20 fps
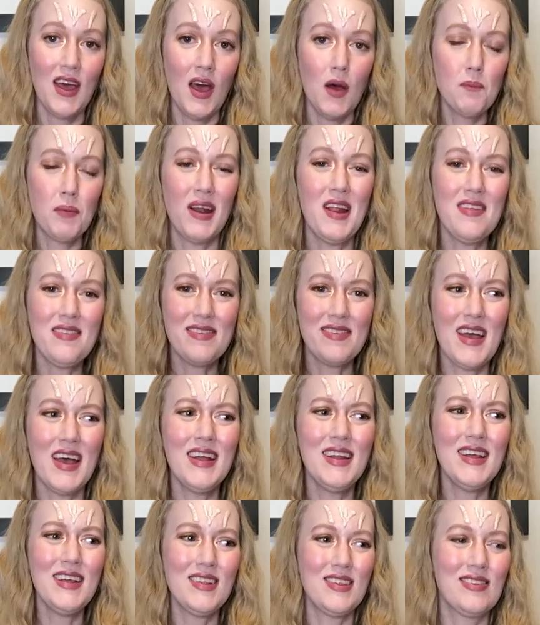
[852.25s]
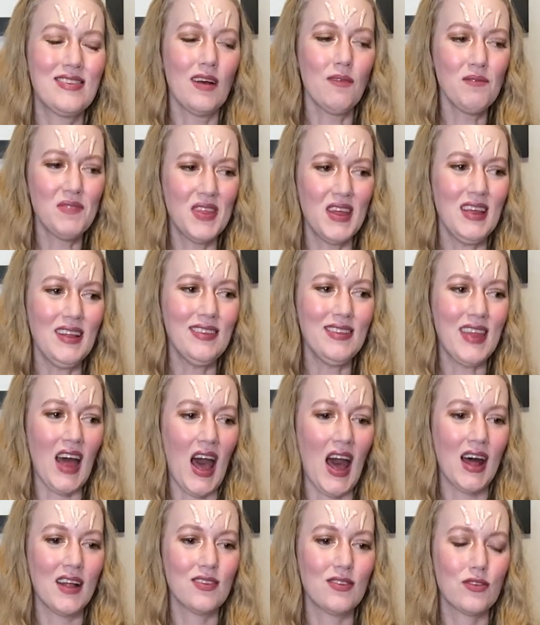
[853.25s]
But instead, it's something
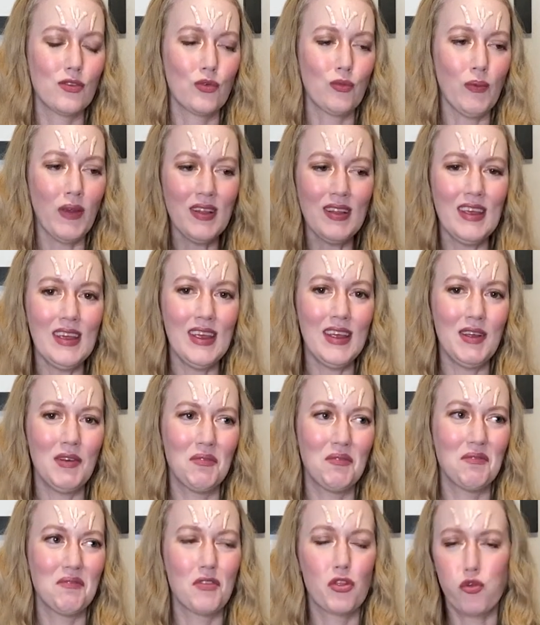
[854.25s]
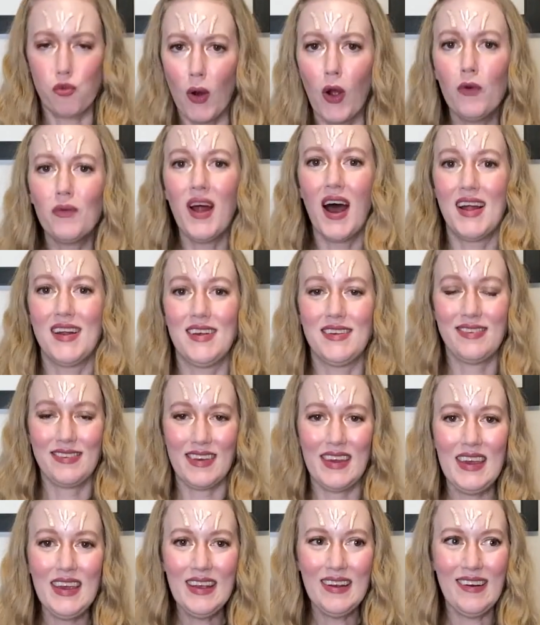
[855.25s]
that's really thrown on
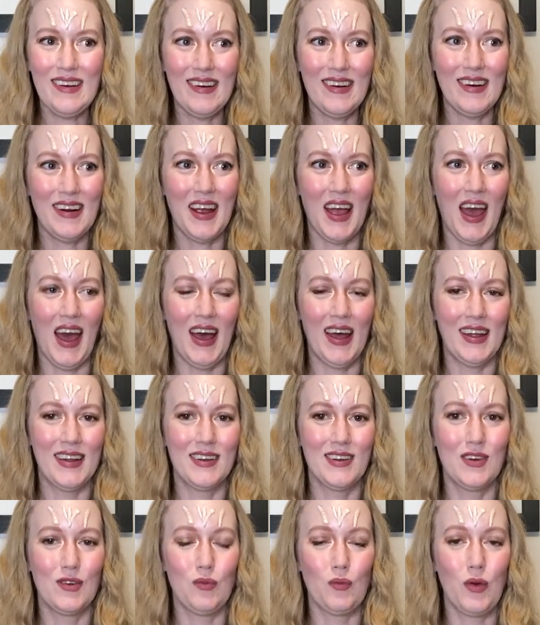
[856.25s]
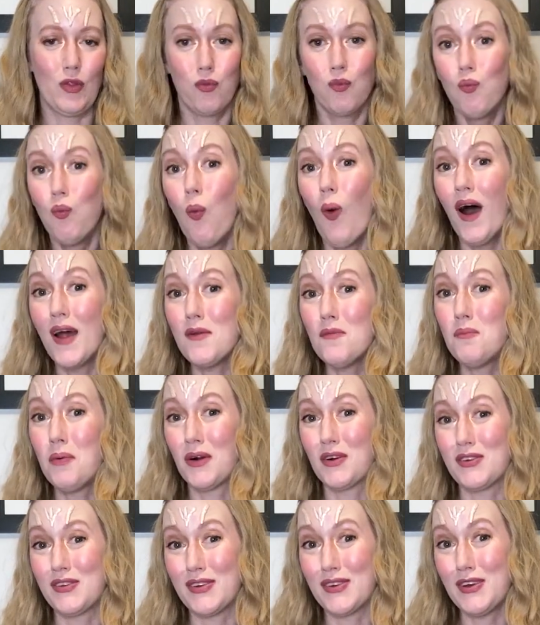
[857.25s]
us here, and with one
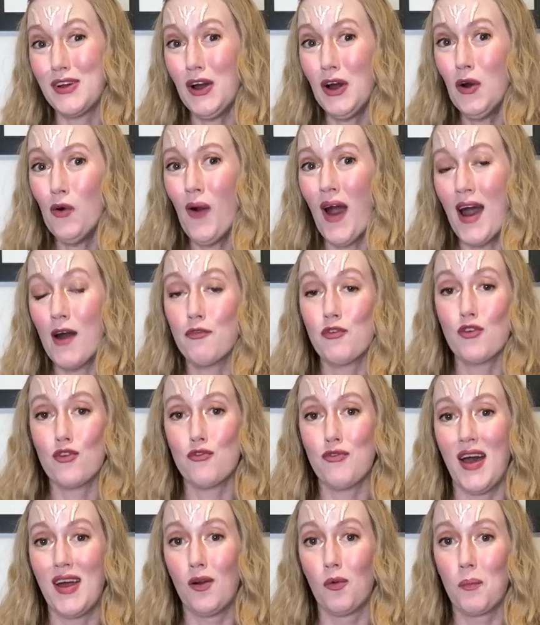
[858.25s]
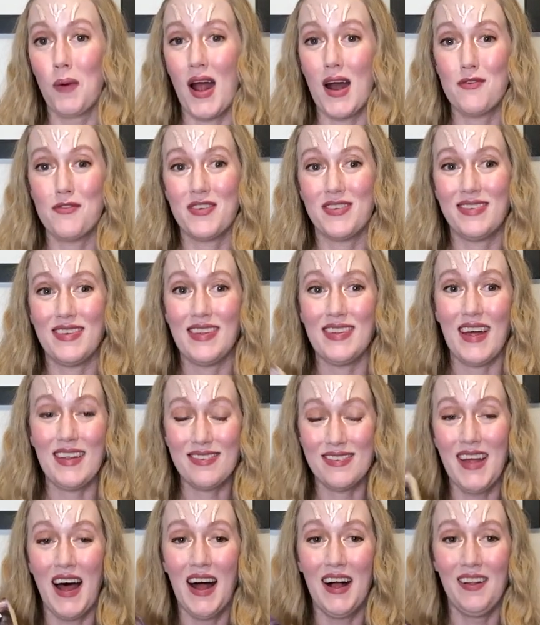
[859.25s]
book to go after the final prophecy, that's
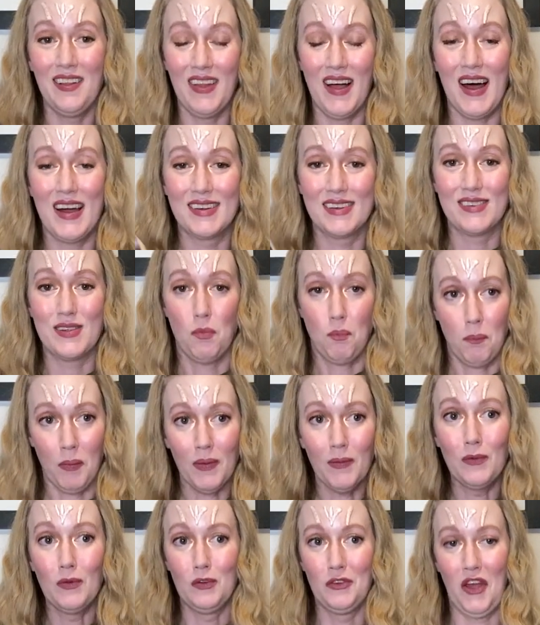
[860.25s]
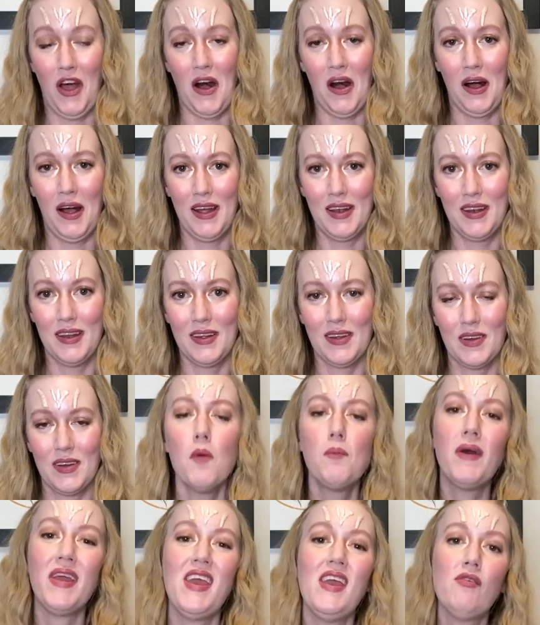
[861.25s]
not a lot to build on.
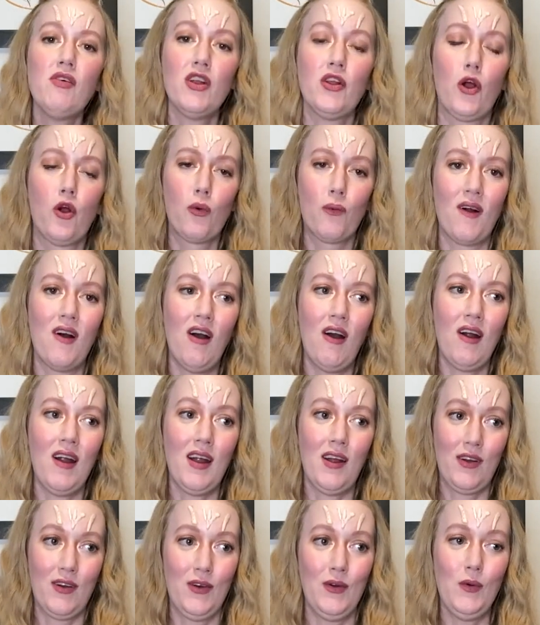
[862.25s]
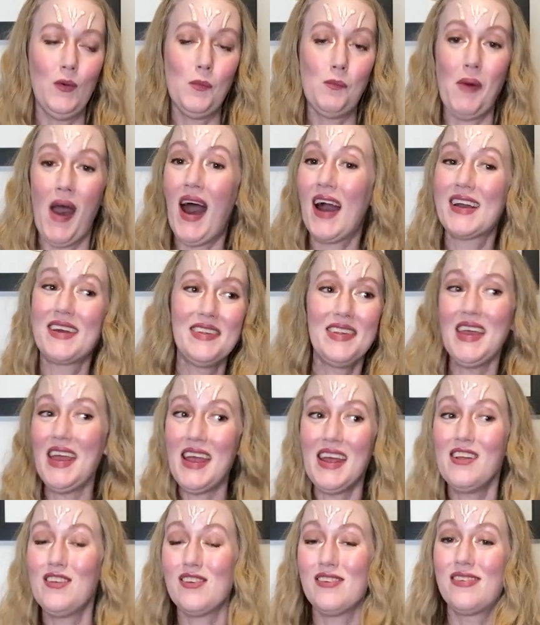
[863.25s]
But even Harrar, who back in the
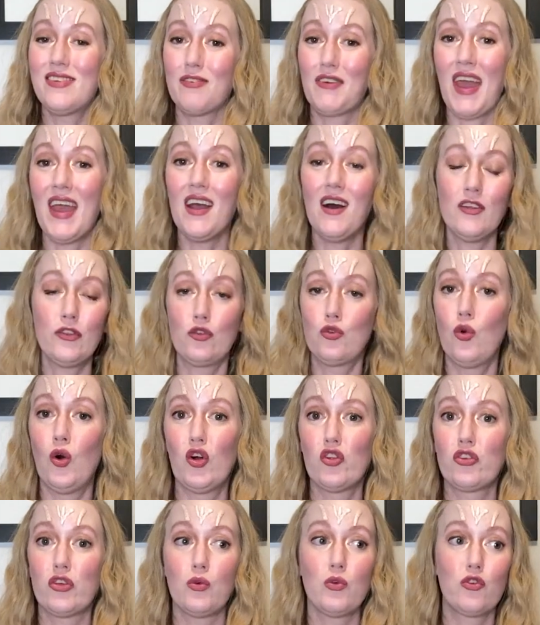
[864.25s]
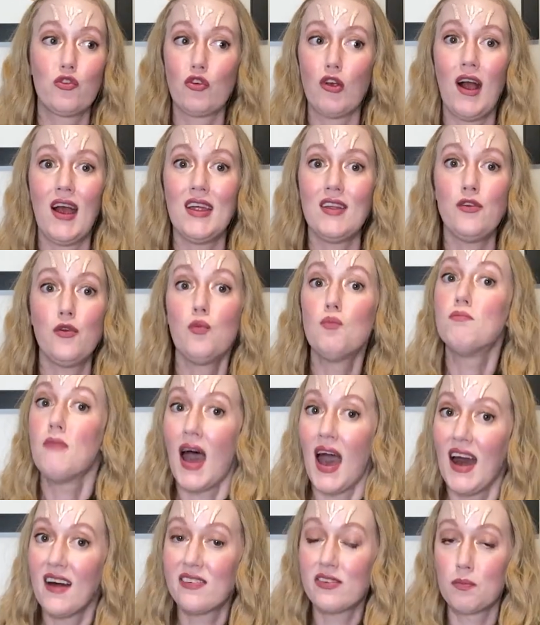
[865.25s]
Agents of Chaos duology was trying to
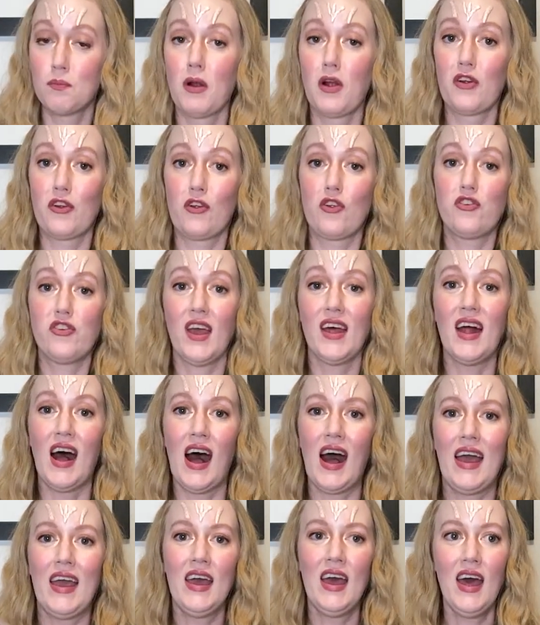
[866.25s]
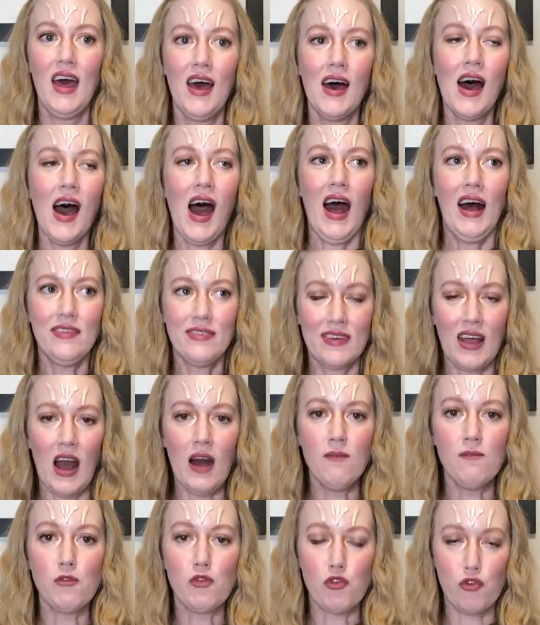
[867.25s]
mass murder Jedi, has
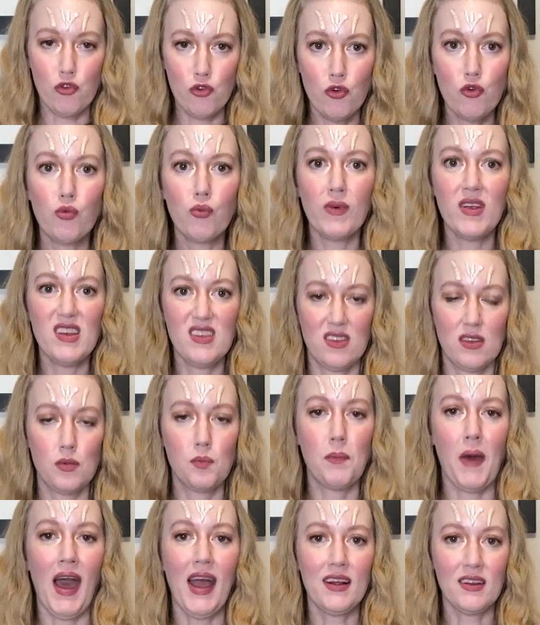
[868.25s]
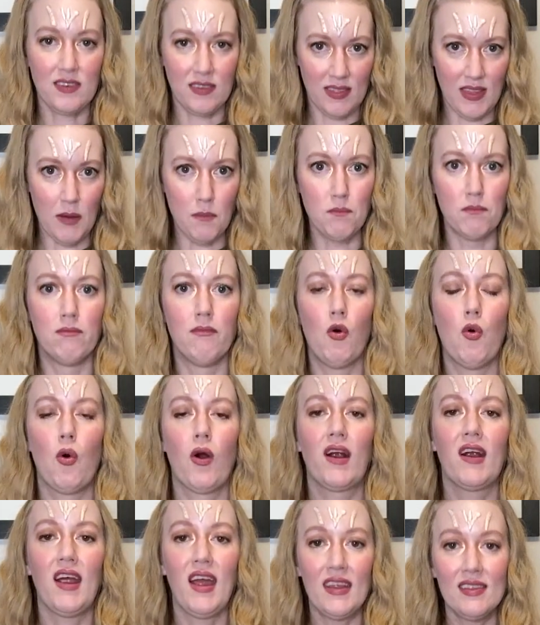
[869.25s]
come to respect them more
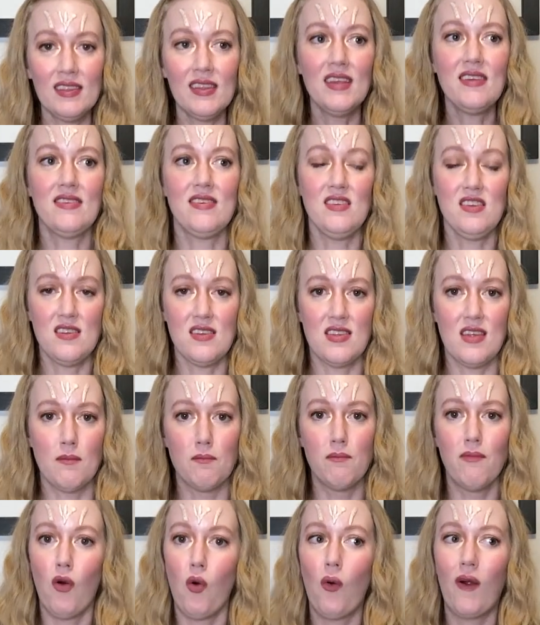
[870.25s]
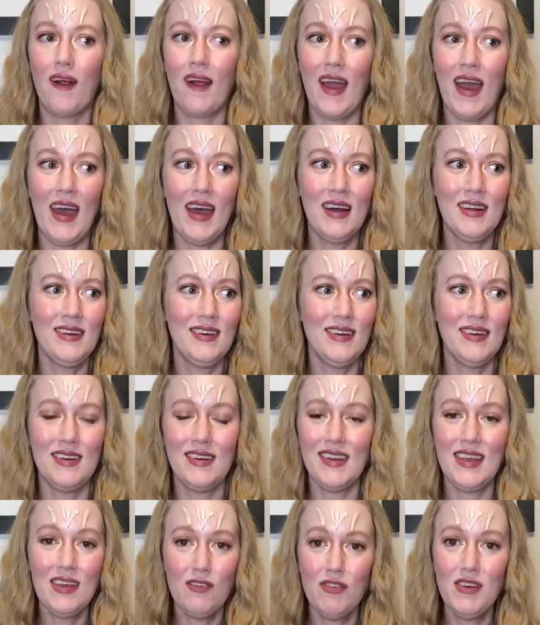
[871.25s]
and listen to them more and
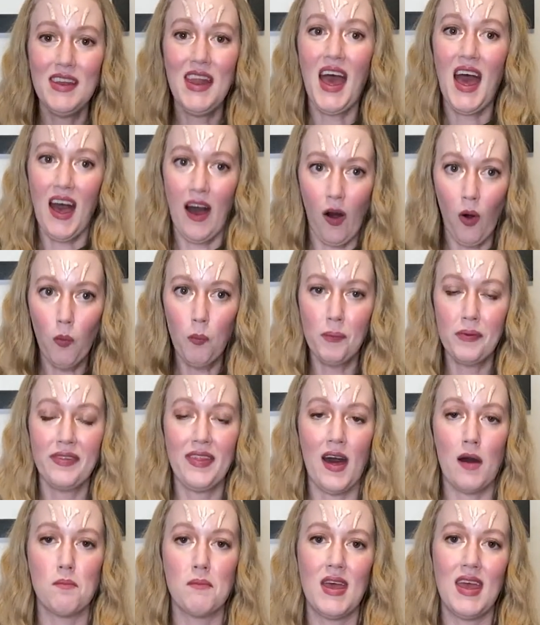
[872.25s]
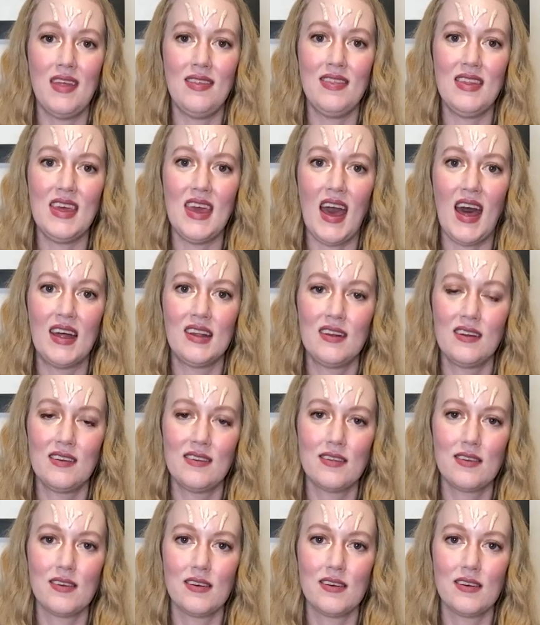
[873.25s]
even help them in the end.